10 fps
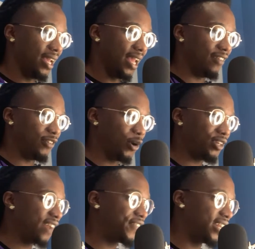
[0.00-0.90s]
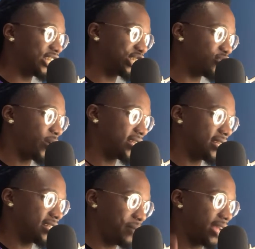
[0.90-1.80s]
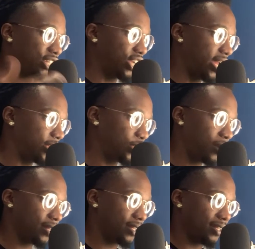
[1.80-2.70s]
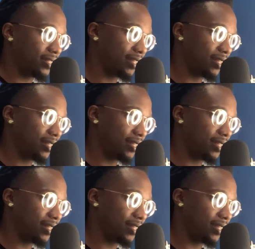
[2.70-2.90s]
If your definition of racism has changed throughout this.